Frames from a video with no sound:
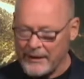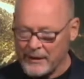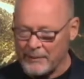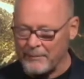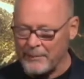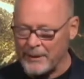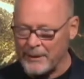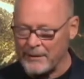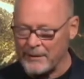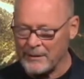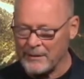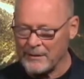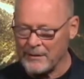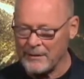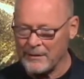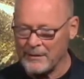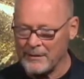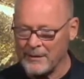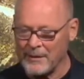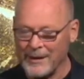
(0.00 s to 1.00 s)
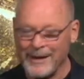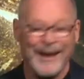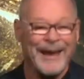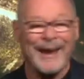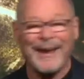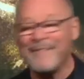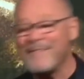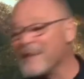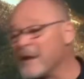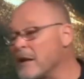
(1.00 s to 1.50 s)
them be.
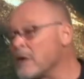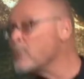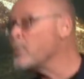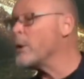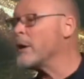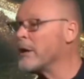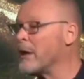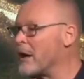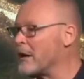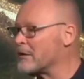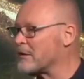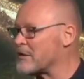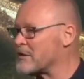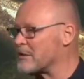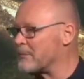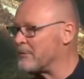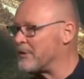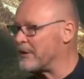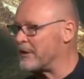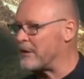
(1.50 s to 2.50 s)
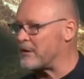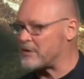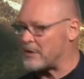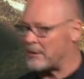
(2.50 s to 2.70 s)
And then he went on to something else.